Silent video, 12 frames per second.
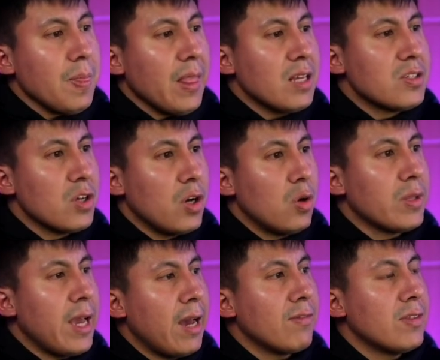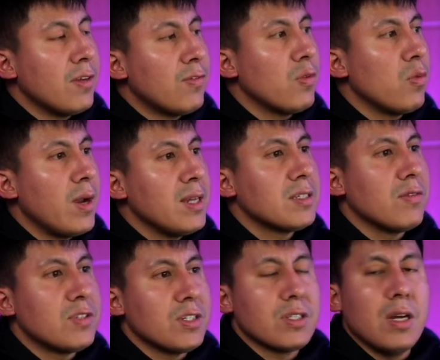So they have different ways of
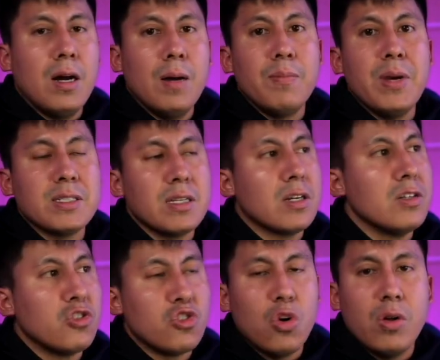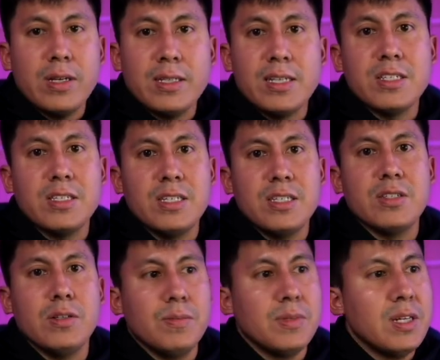just um, basically controlling the
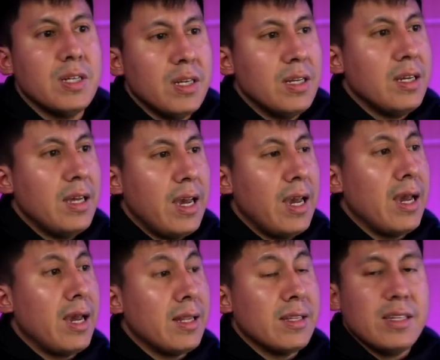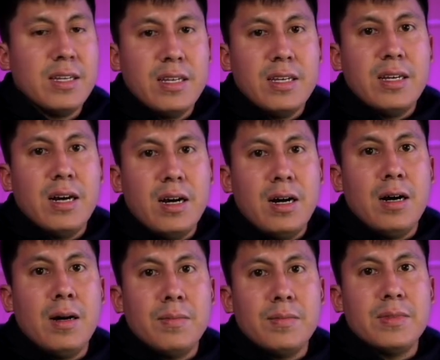system, and
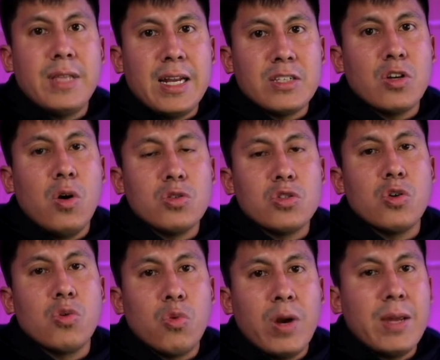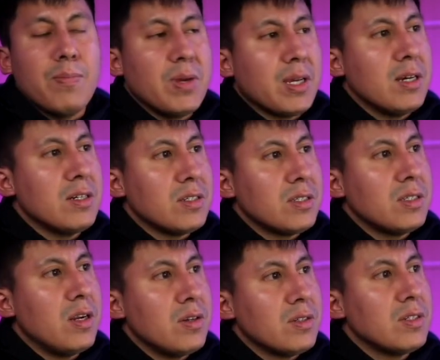um, that is also great, because
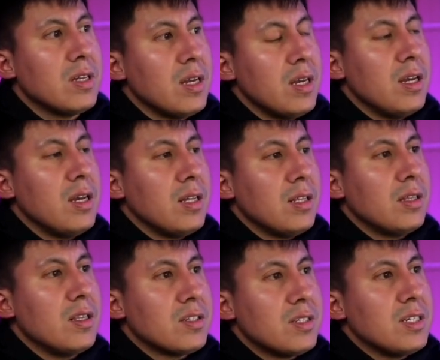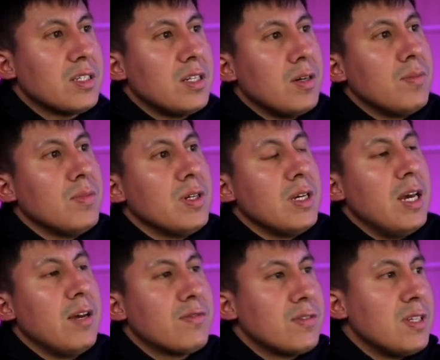there's the system. If
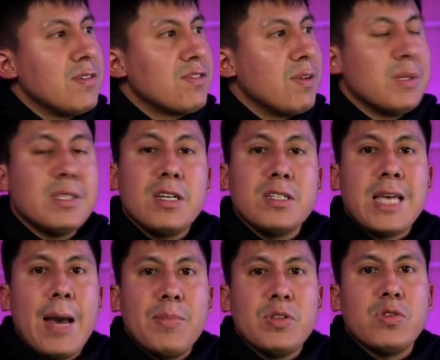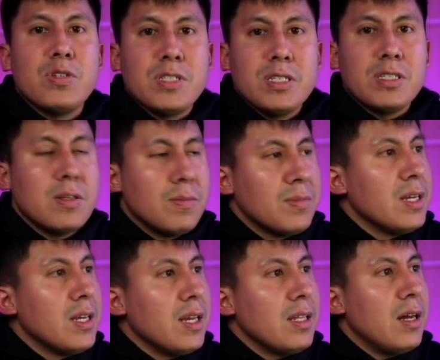if something does happen to the system,
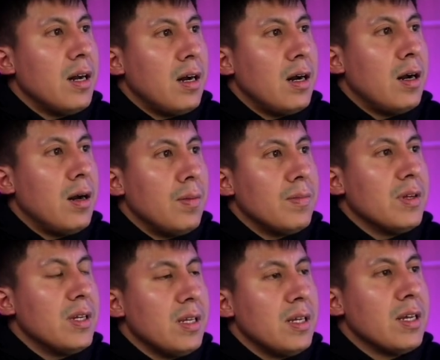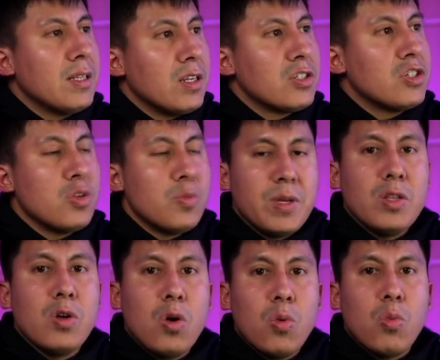um, there should be no
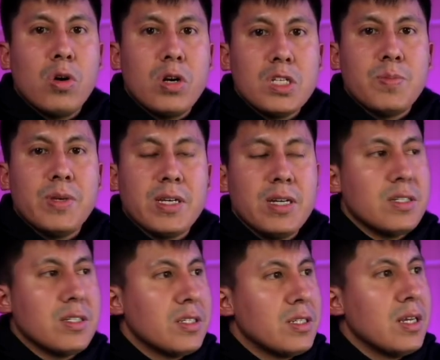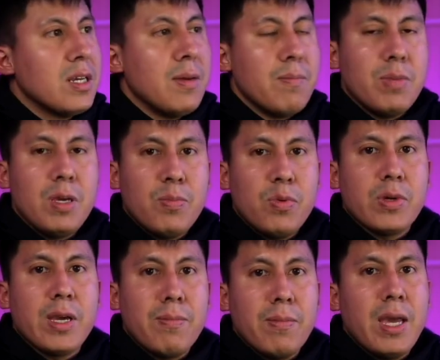worries, because people
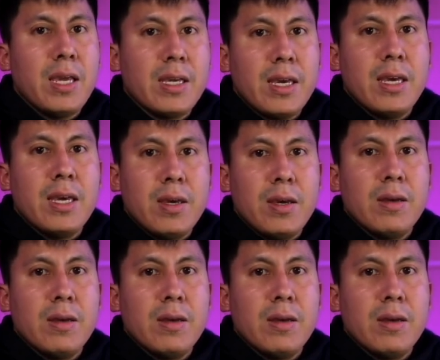can make it